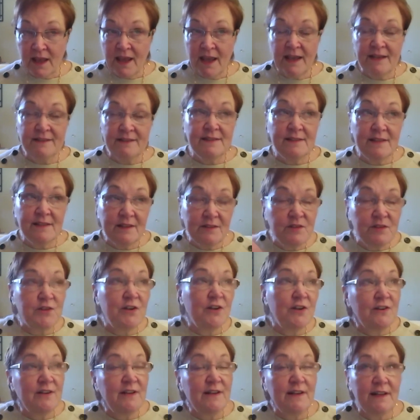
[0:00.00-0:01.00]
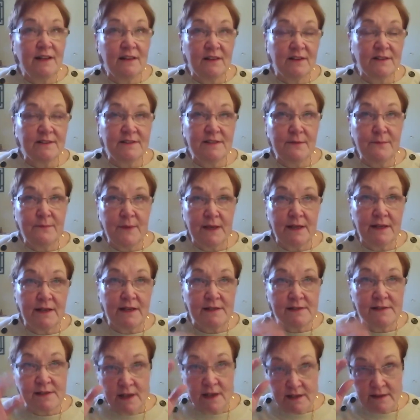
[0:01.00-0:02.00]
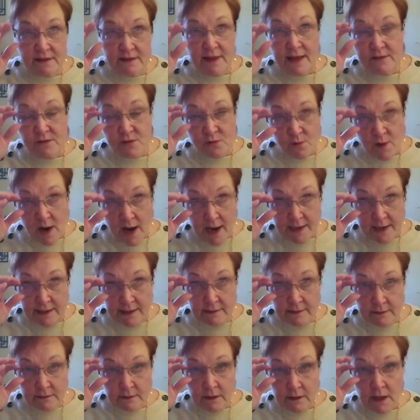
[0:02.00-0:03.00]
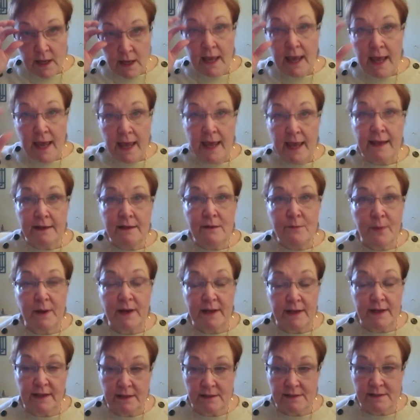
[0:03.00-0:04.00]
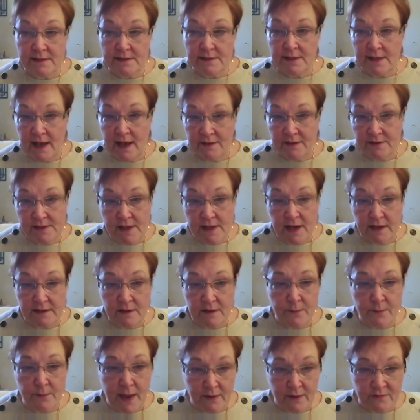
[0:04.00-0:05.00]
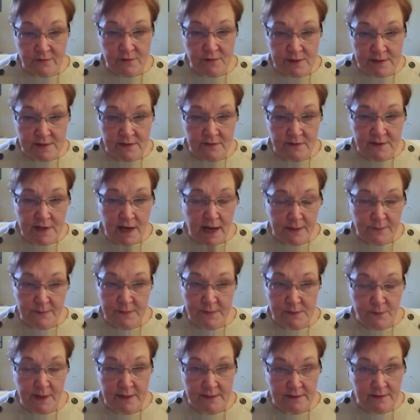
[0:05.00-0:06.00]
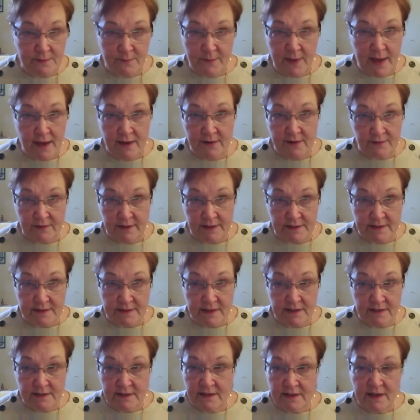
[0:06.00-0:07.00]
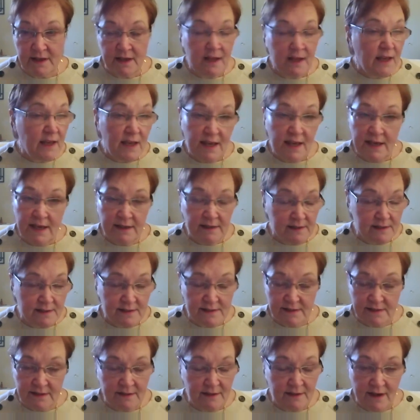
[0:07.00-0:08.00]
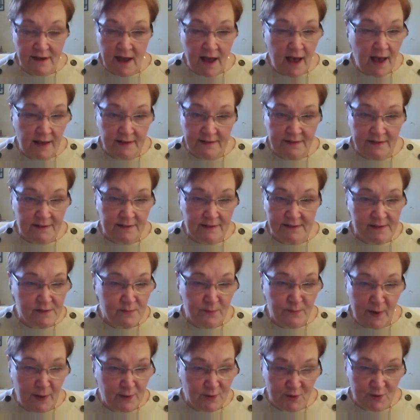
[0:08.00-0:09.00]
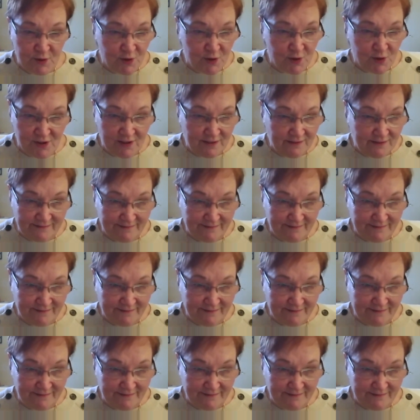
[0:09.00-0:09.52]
And Sid turned and he looked at me and he said, that's right. Anybody can see outside the boundaries of time, space, and matter, Linda. It's not special.